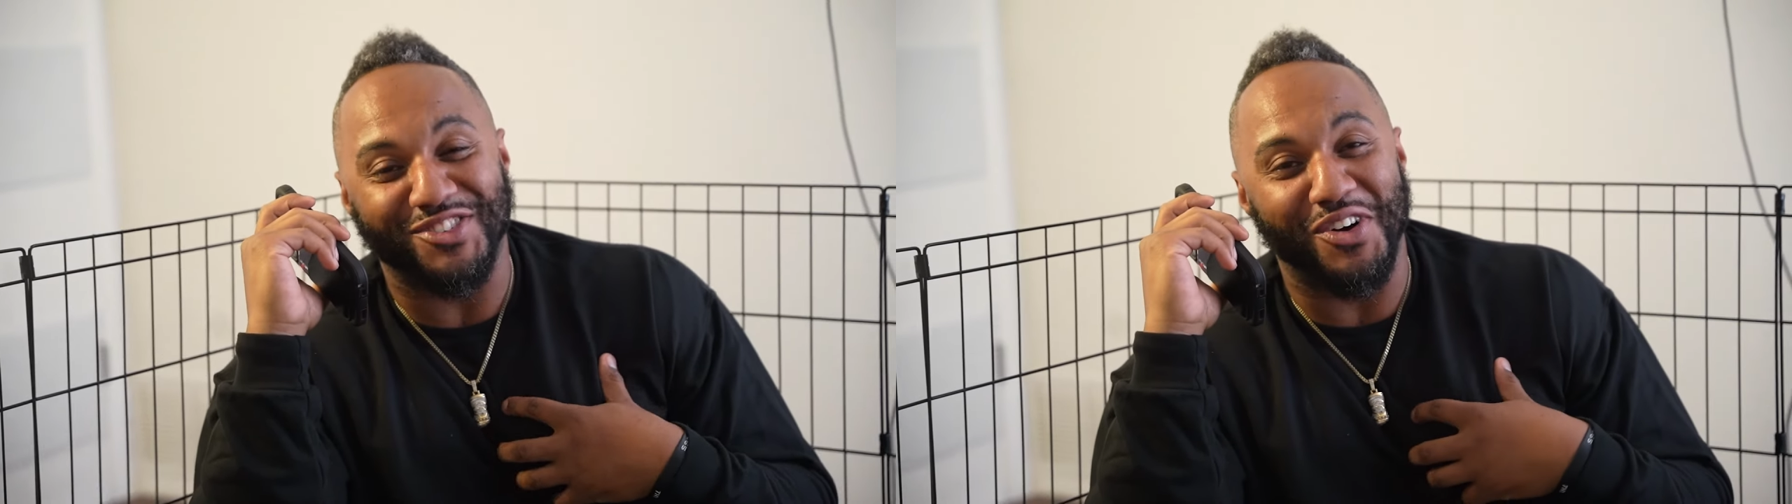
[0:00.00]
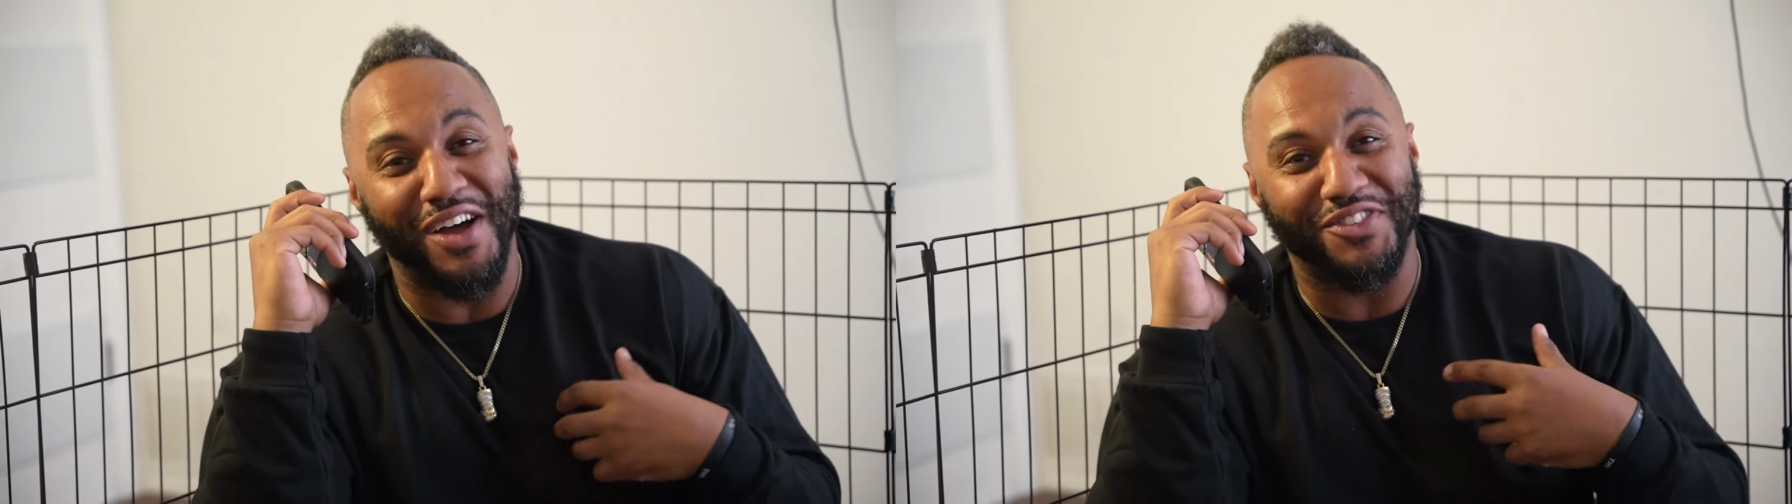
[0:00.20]

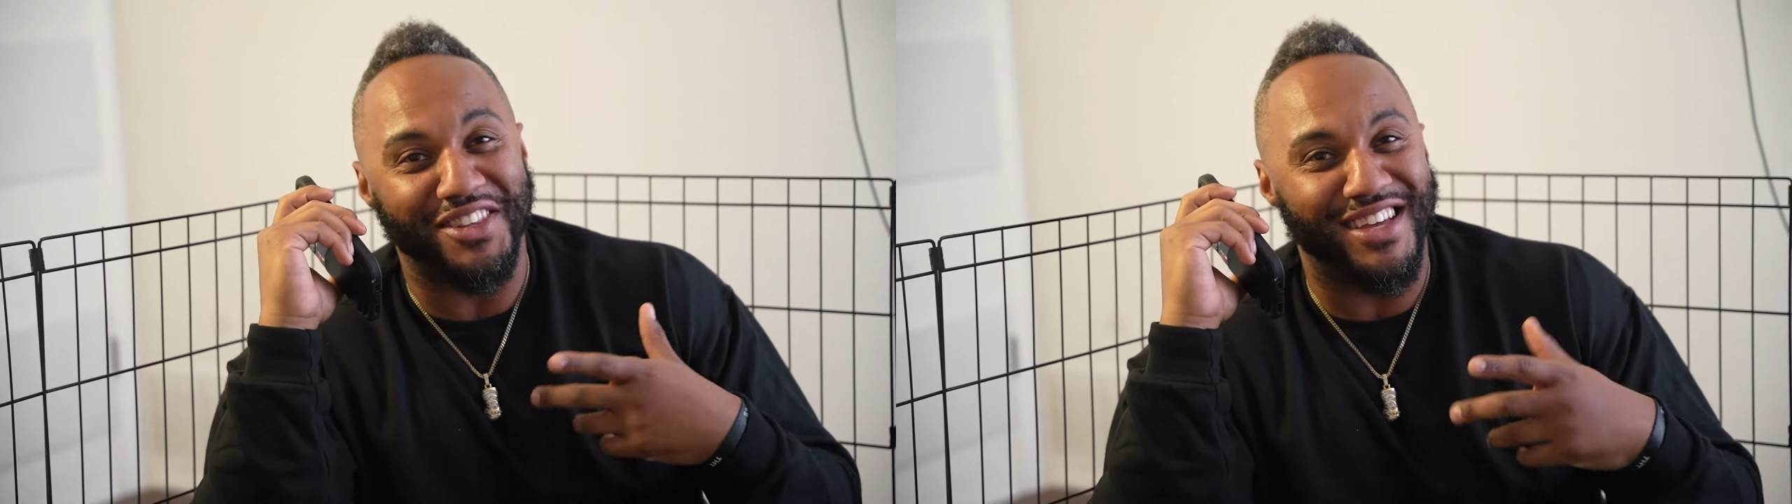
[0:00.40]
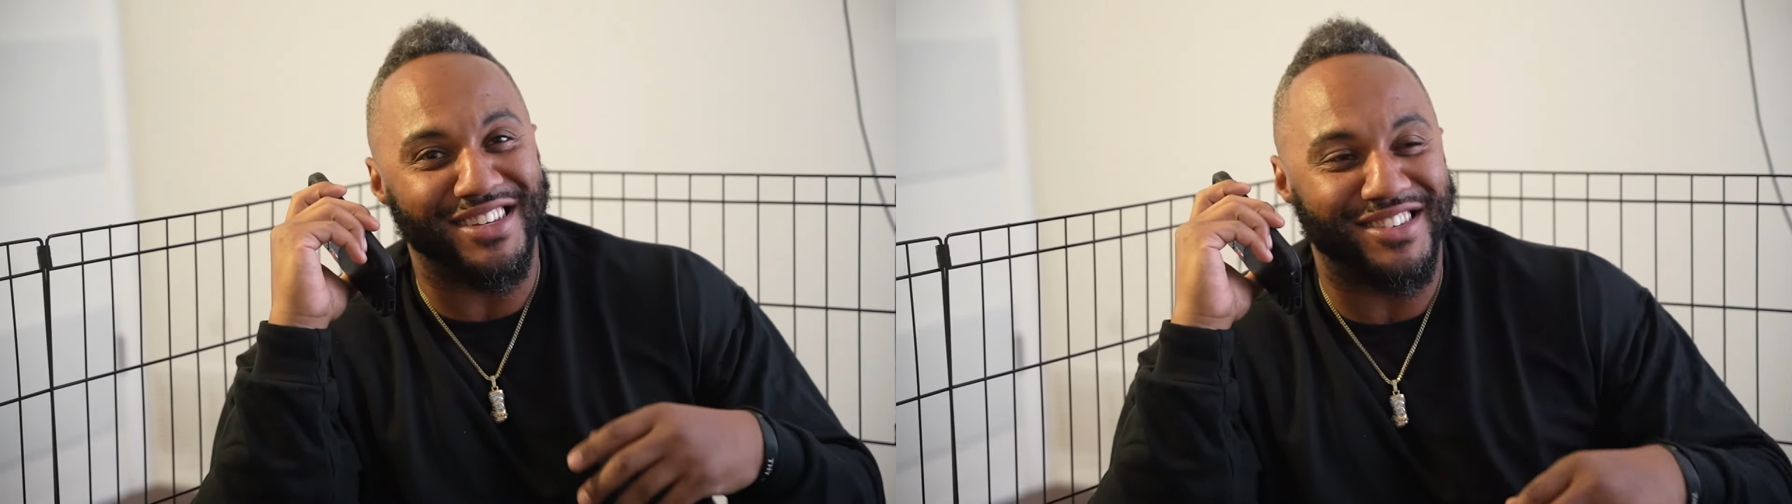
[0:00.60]
So after
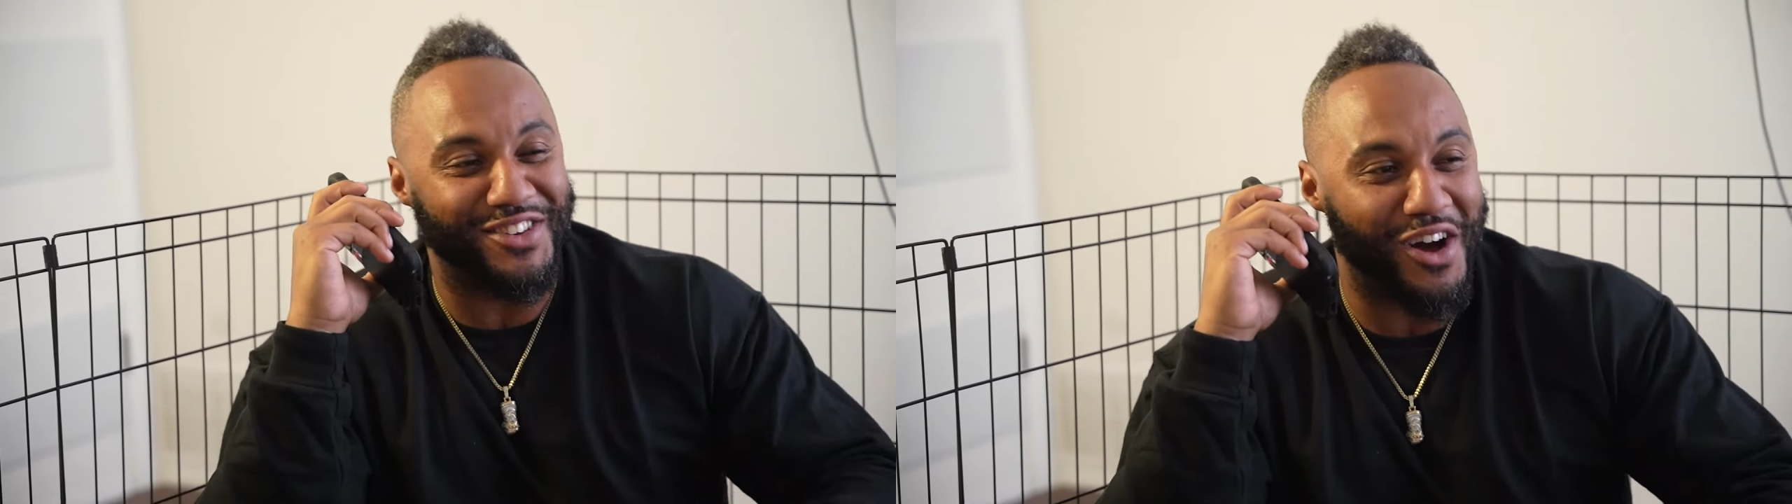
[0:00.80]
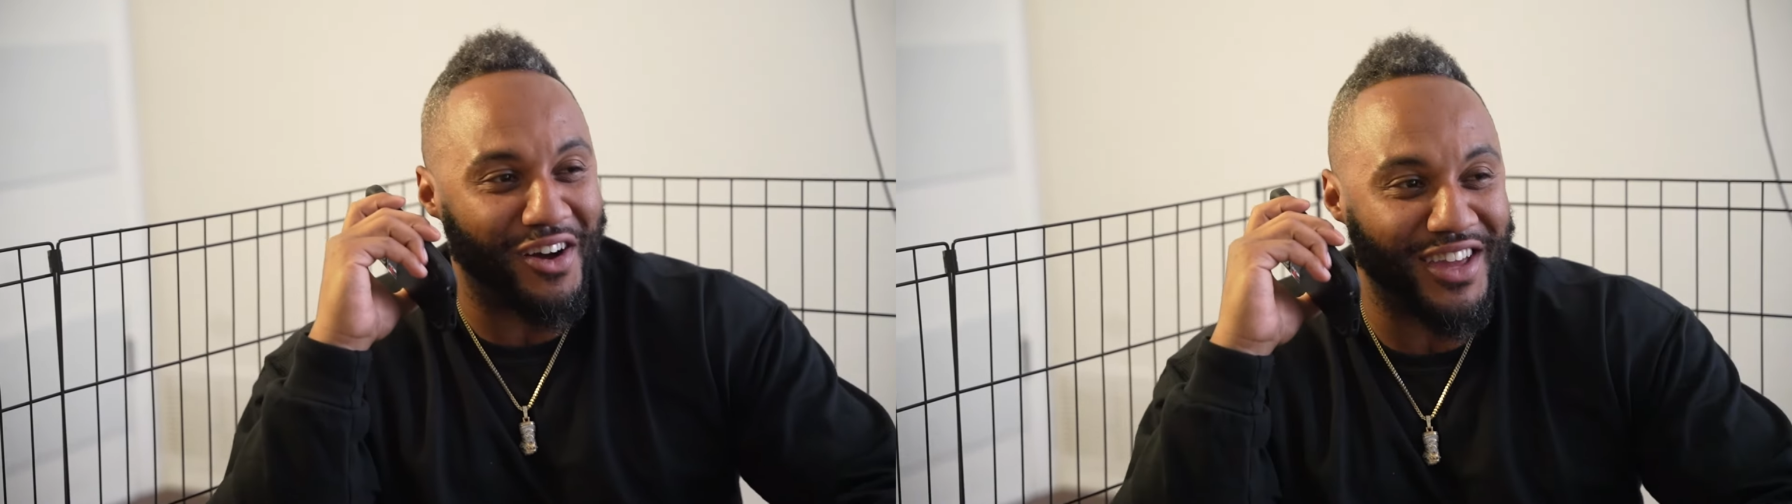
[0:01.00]
this,
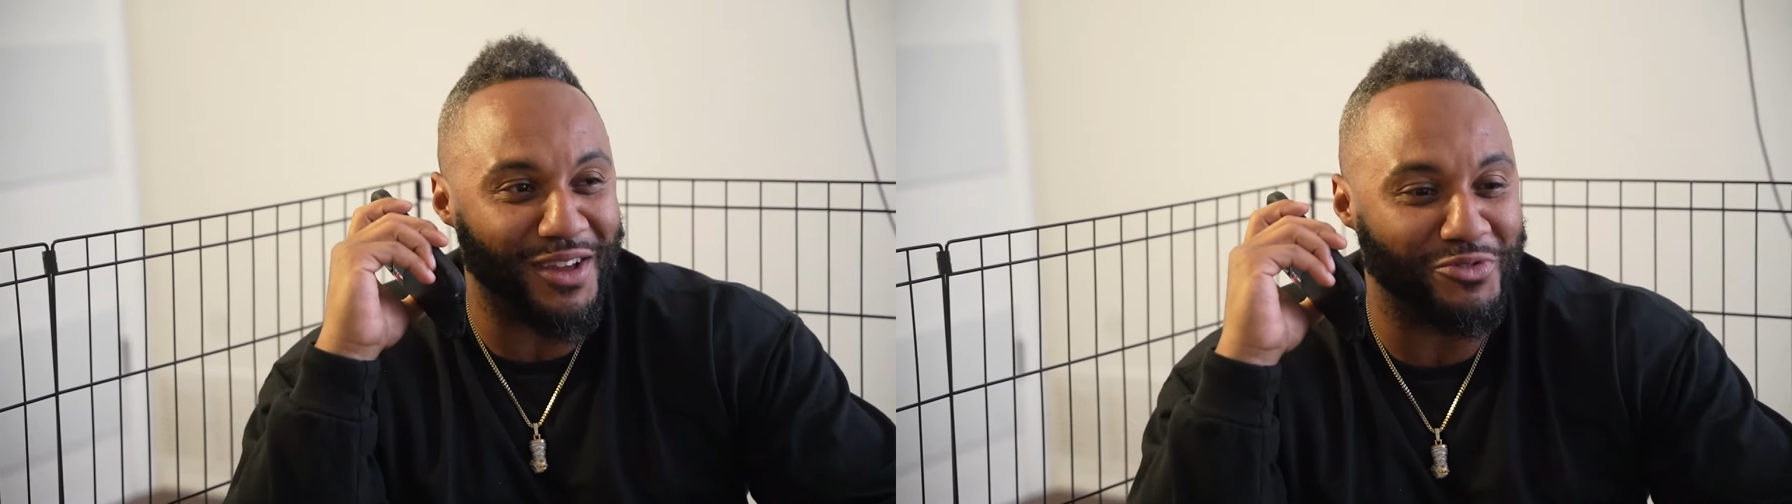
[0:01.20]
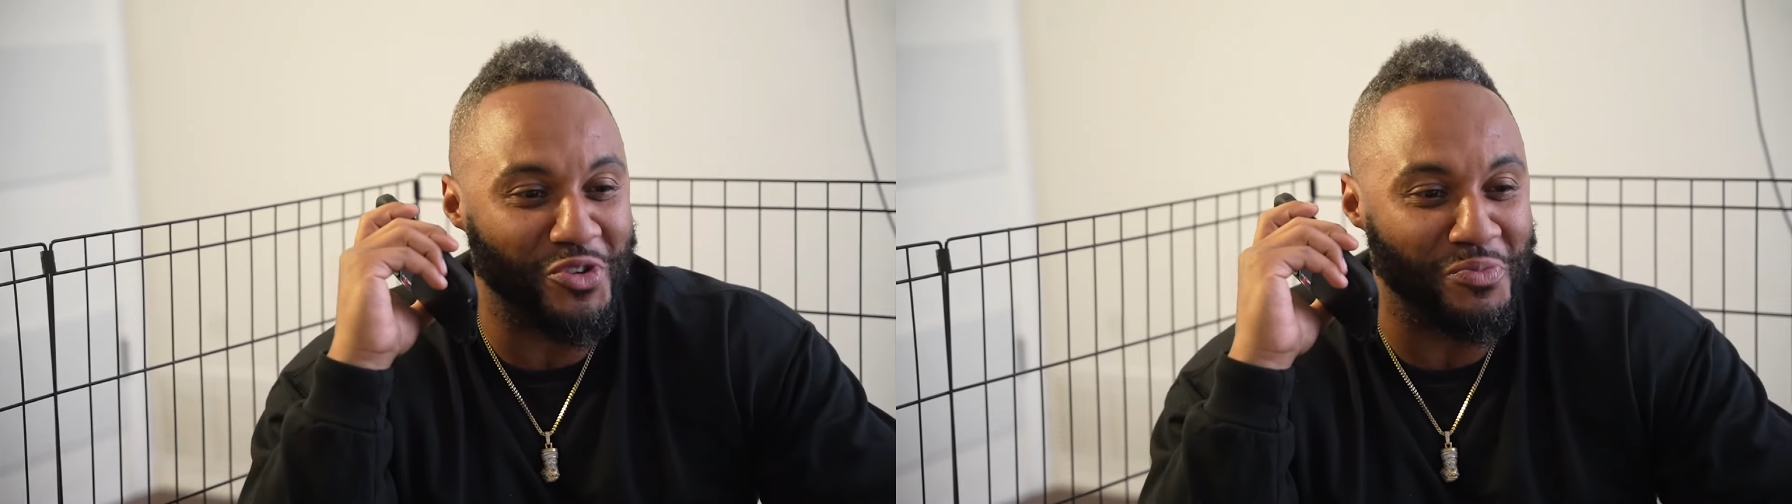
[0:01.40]
you know, I'll
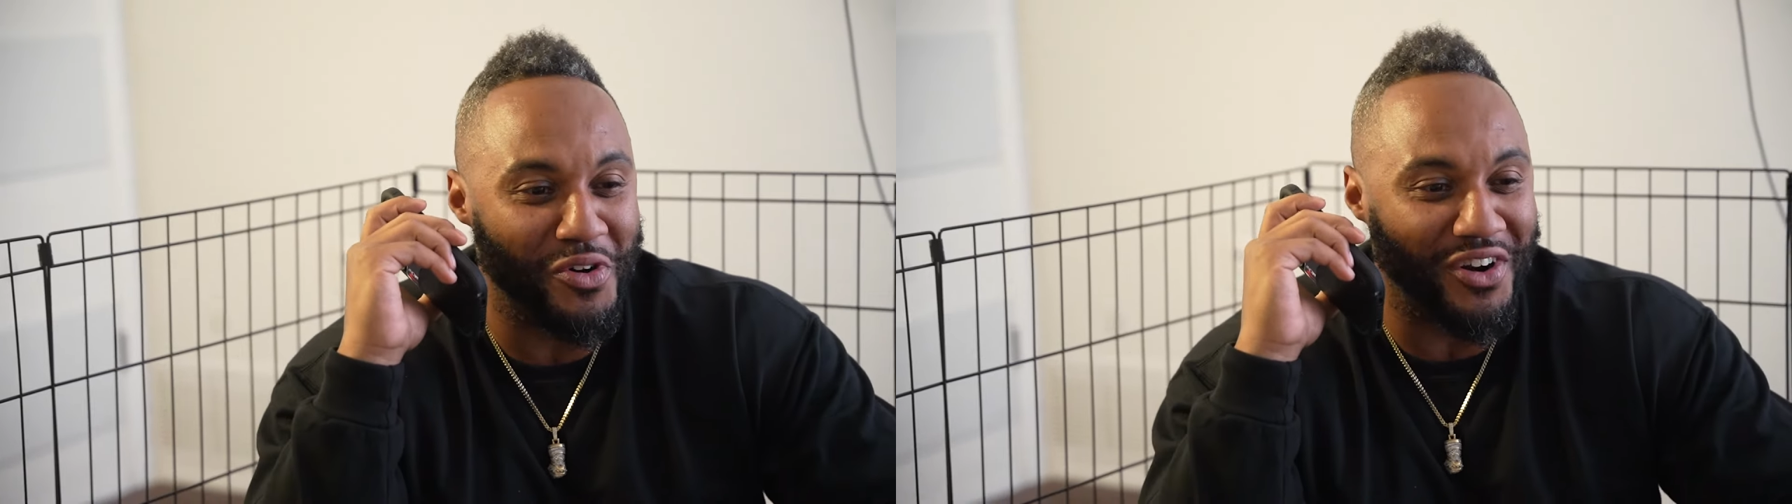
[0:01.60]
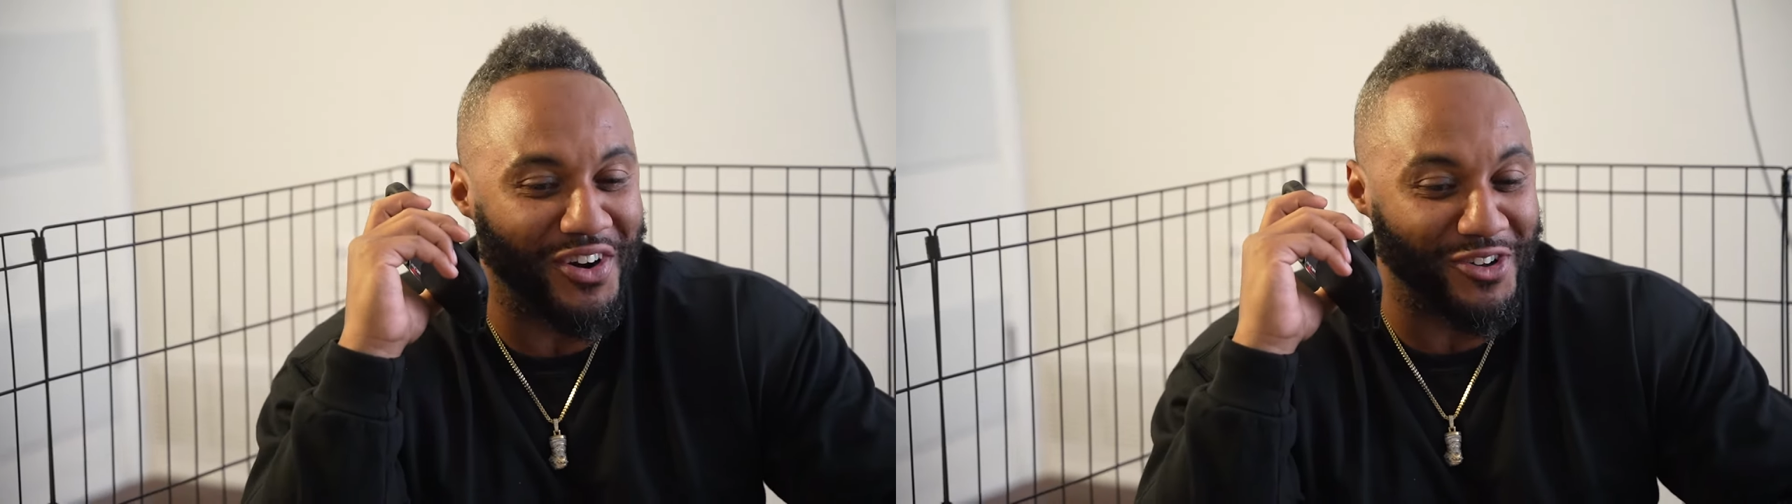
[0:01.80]
keep two
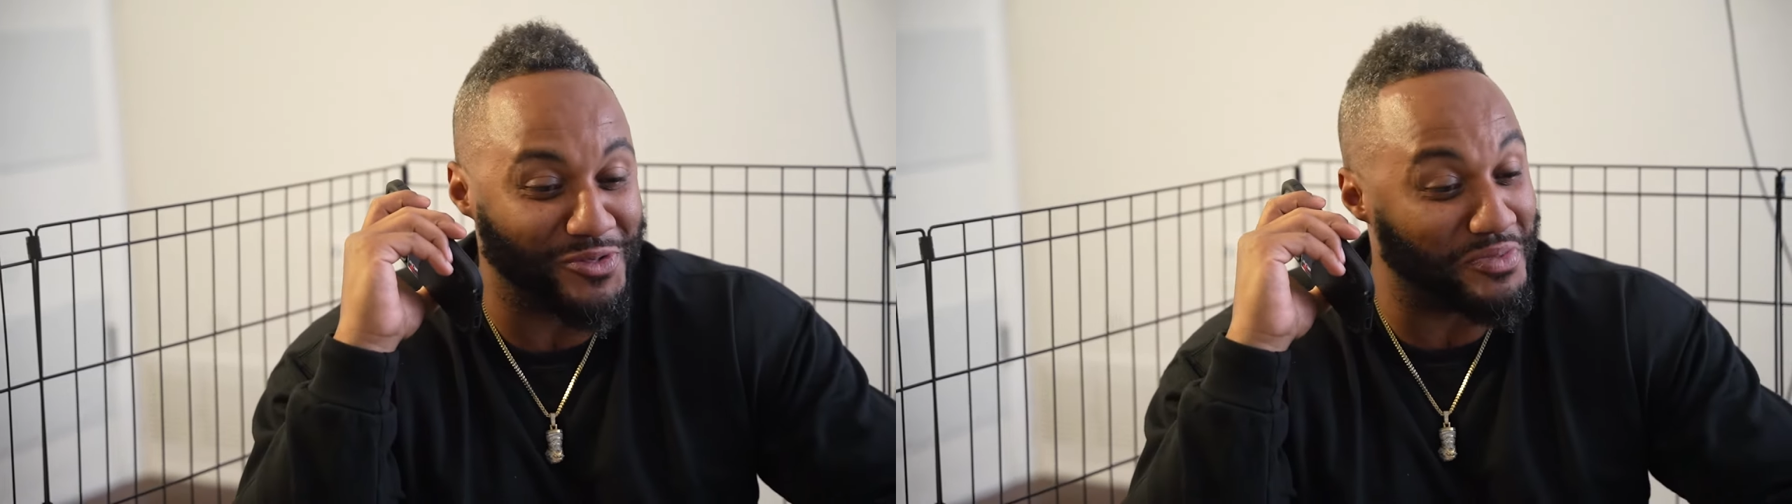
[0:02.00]
more girls,